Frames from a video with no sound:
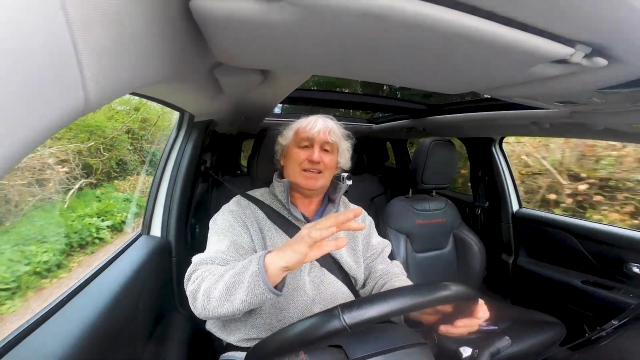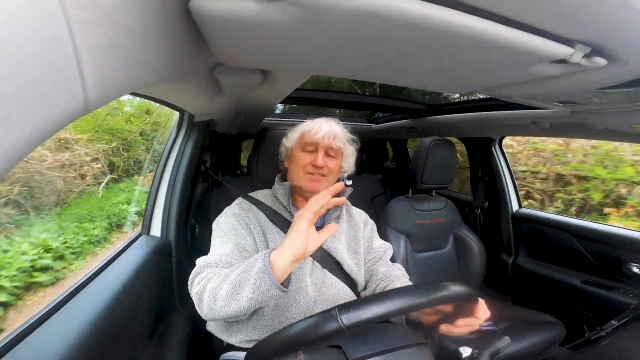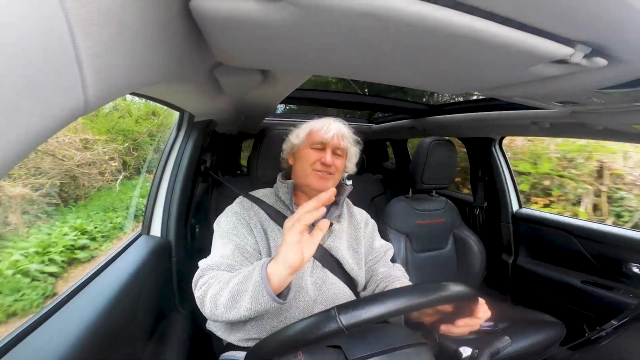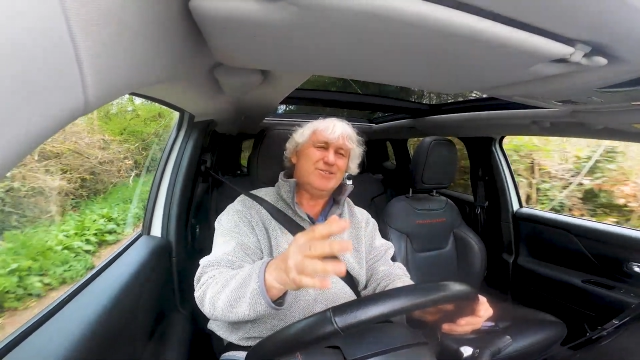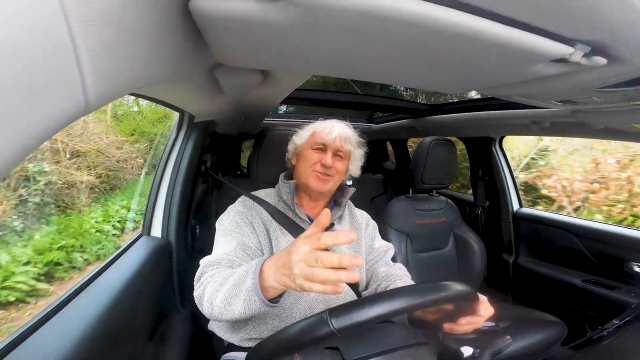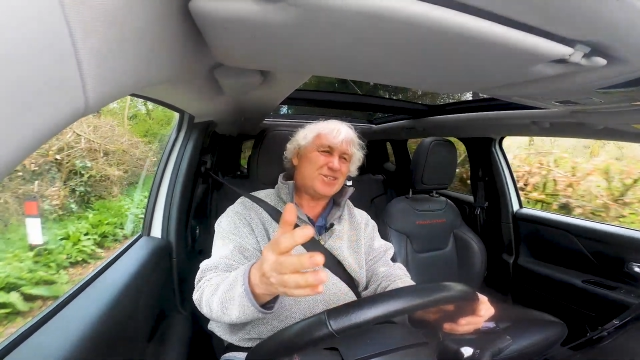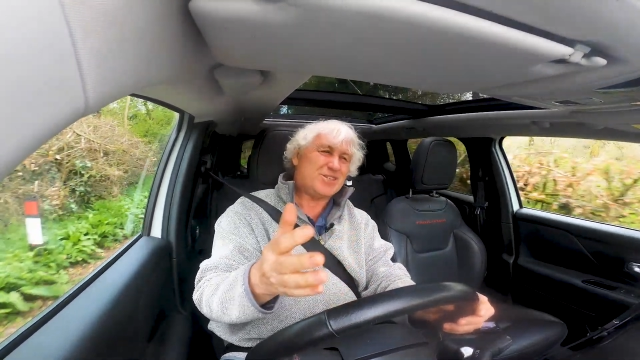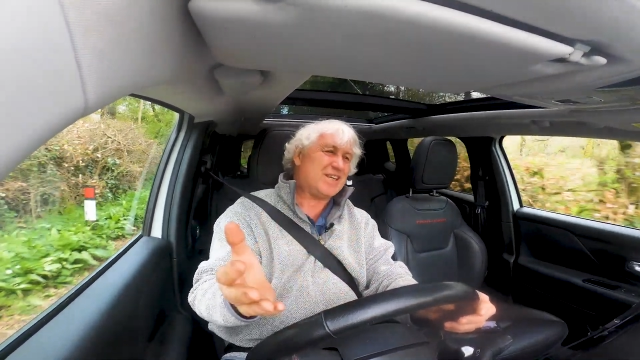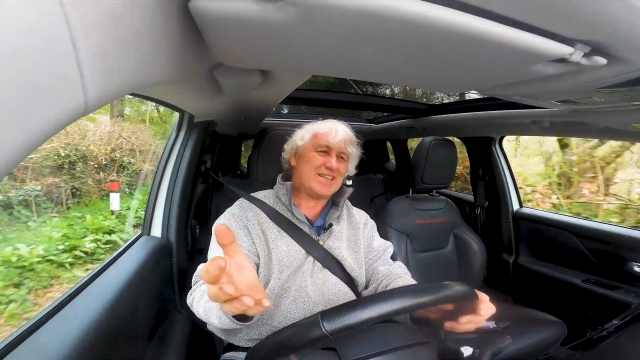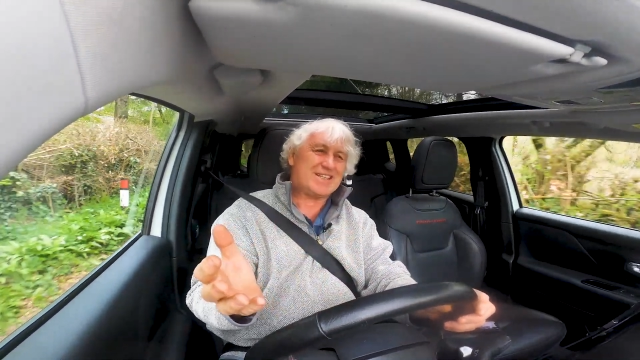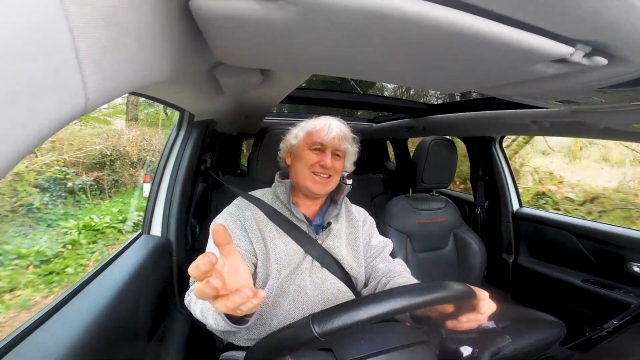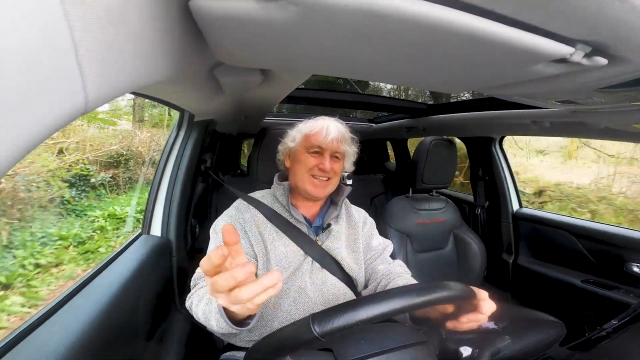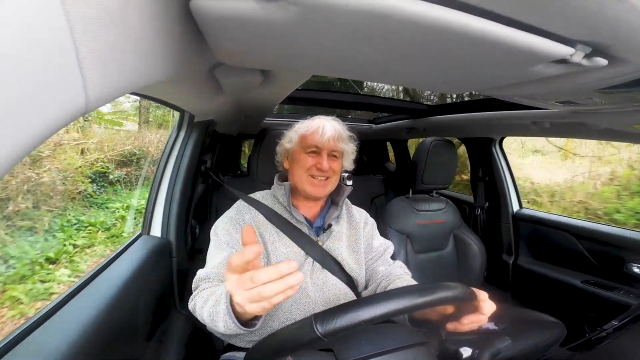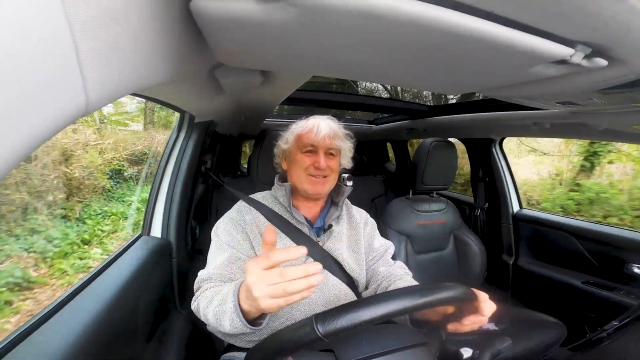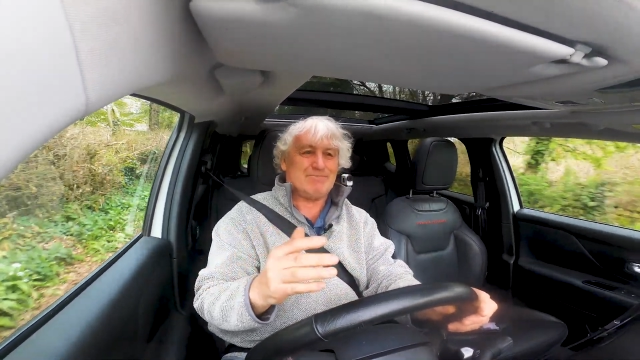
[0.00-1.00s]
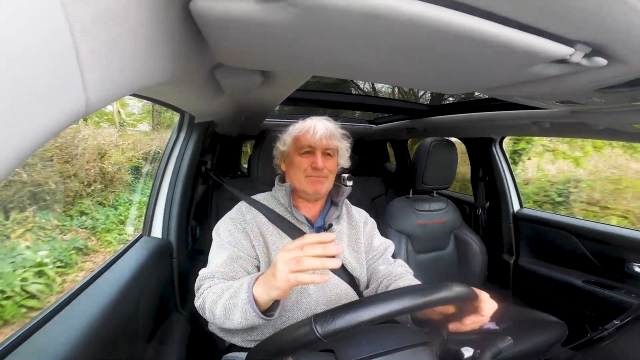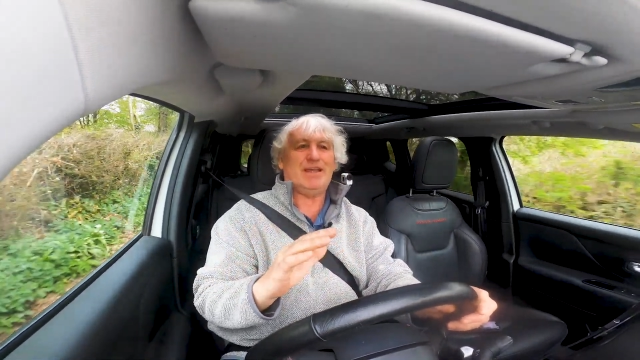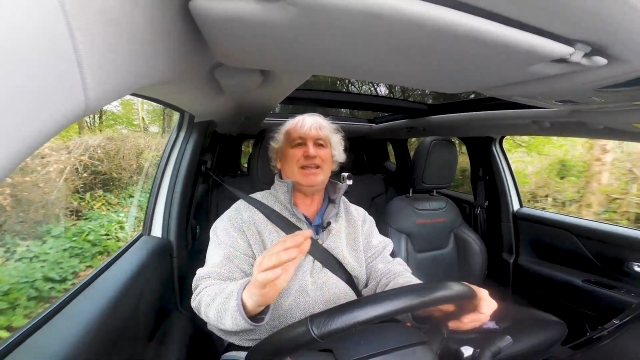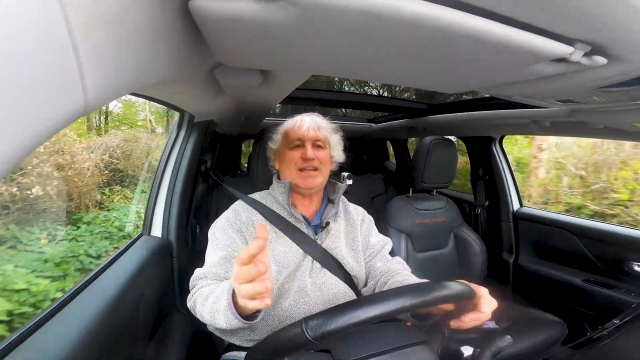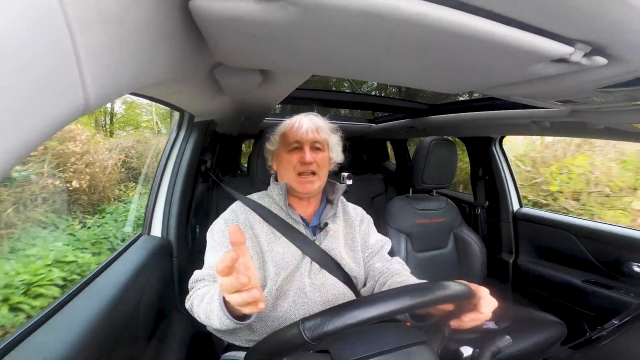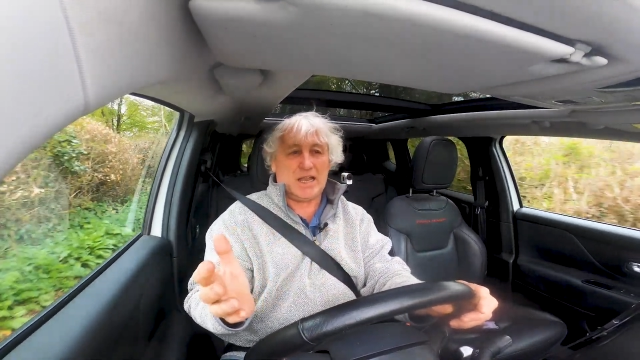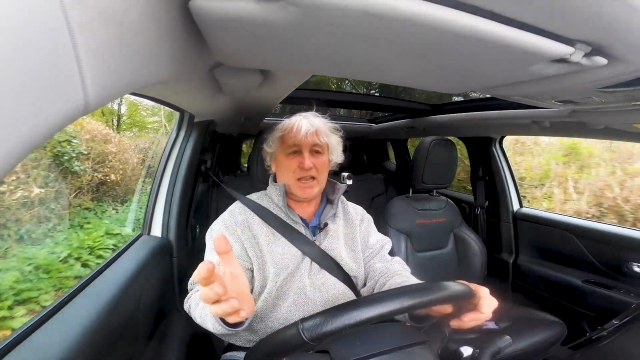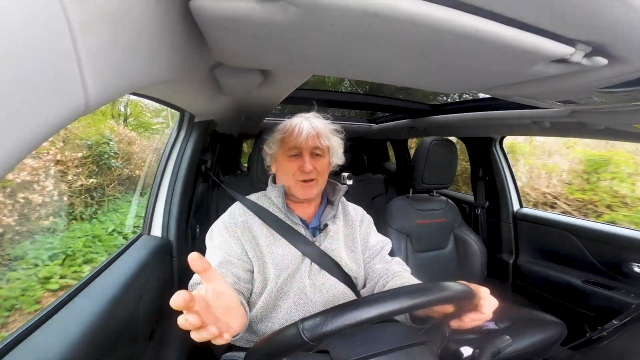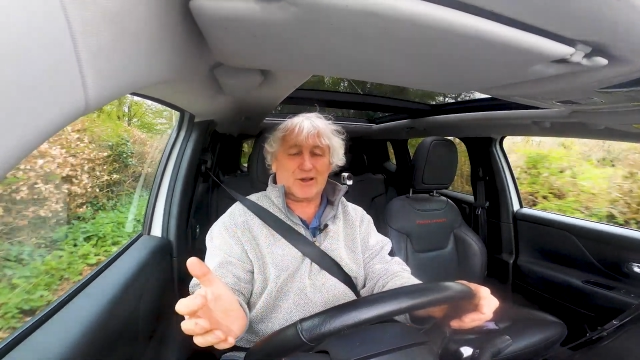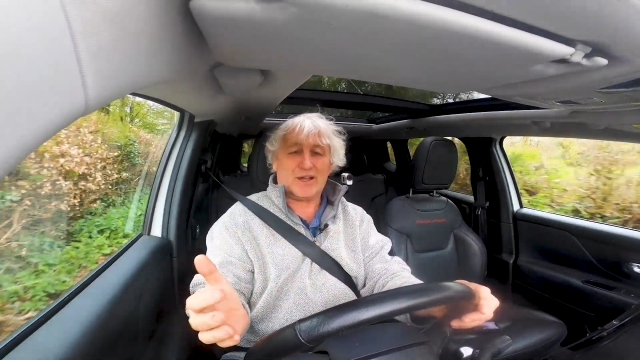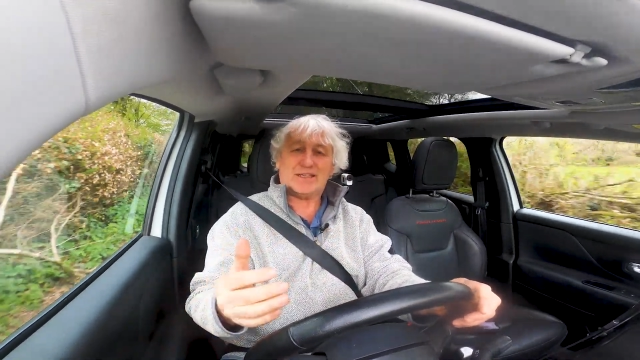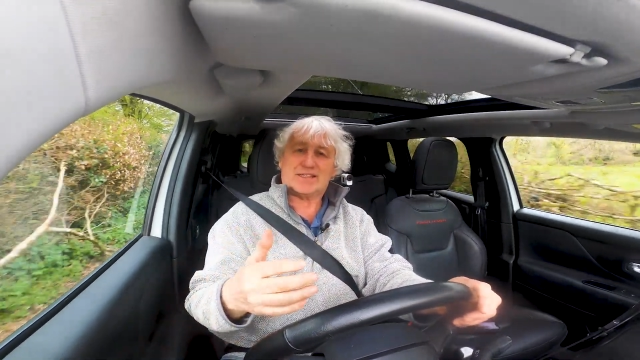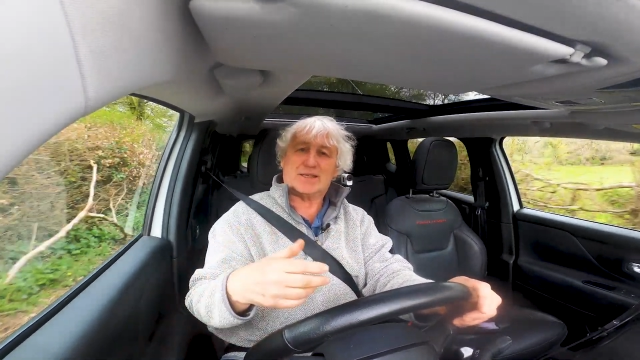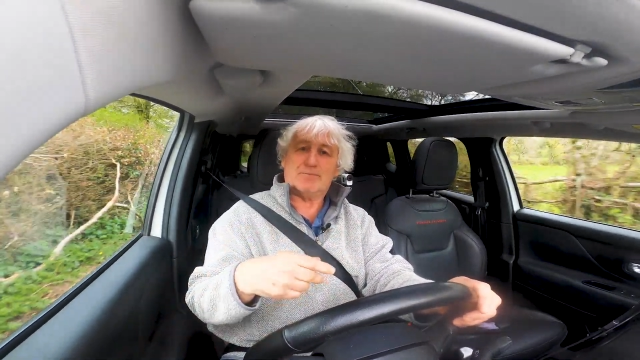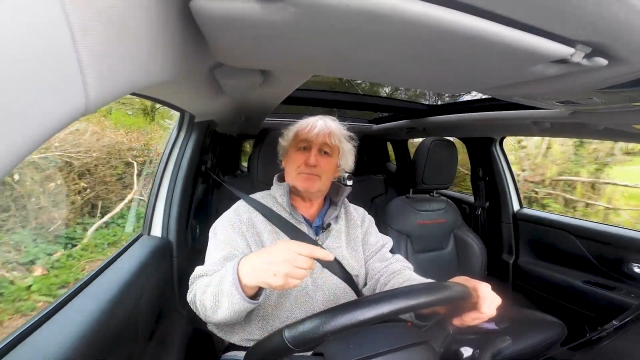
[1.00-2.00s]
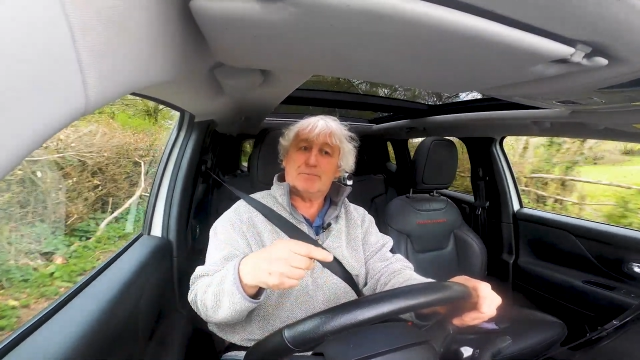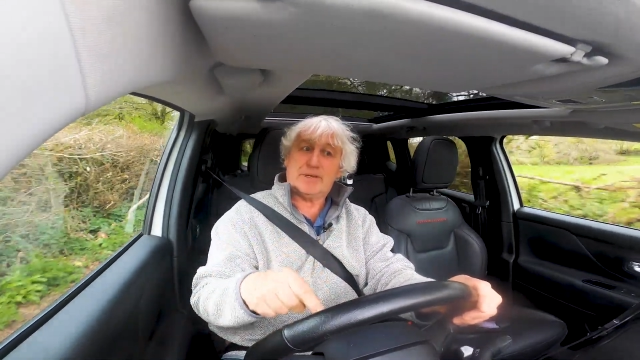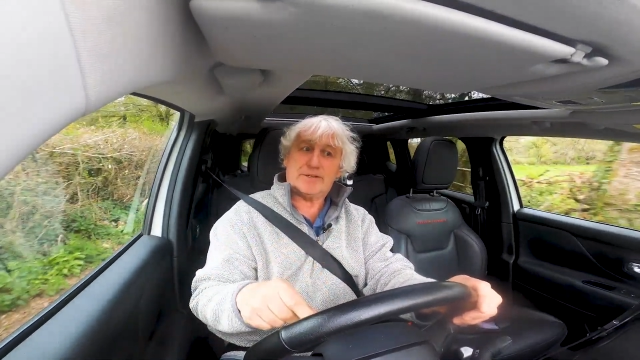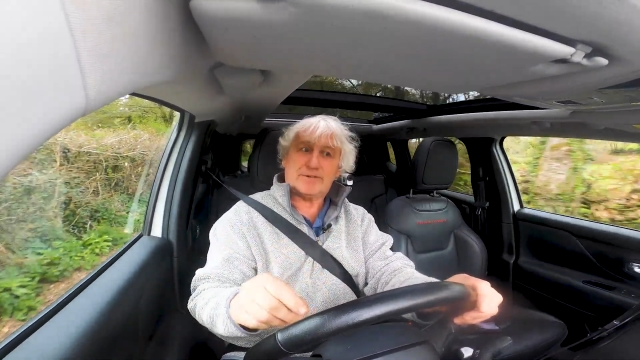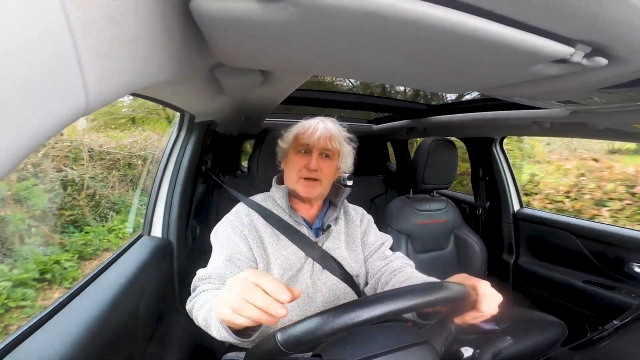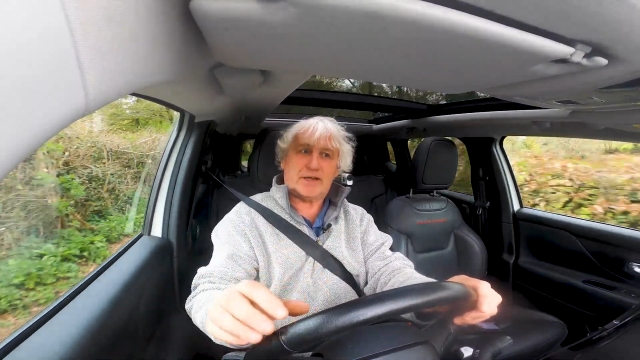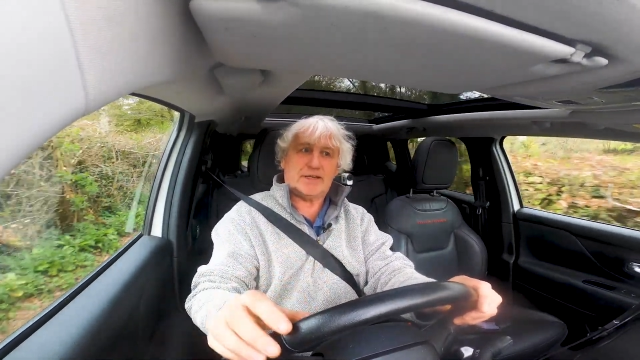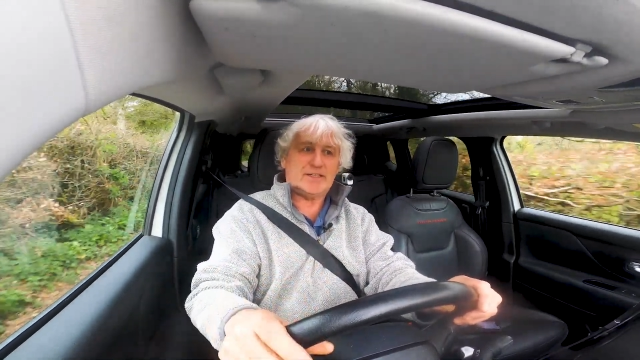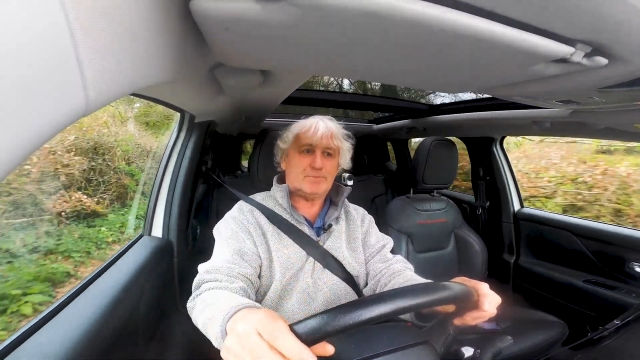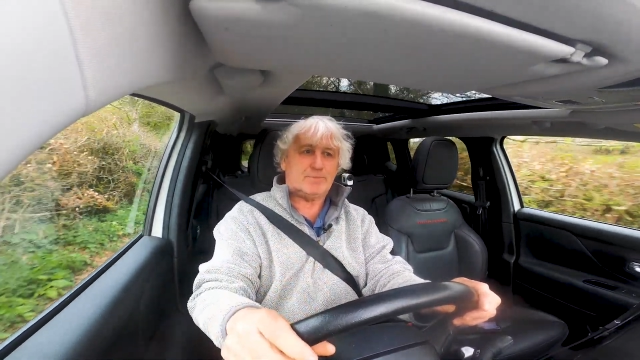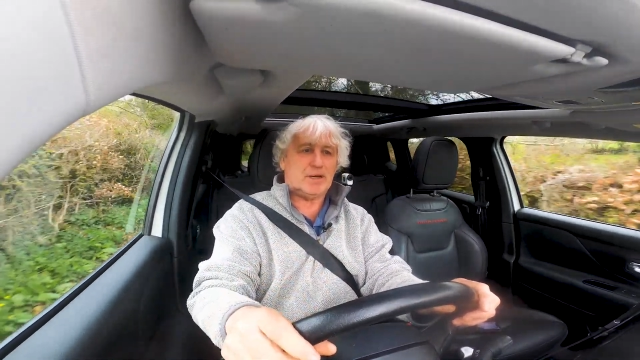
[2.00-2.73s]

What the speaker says: 0 to 60 doesn't mean a lot. It's the mid-range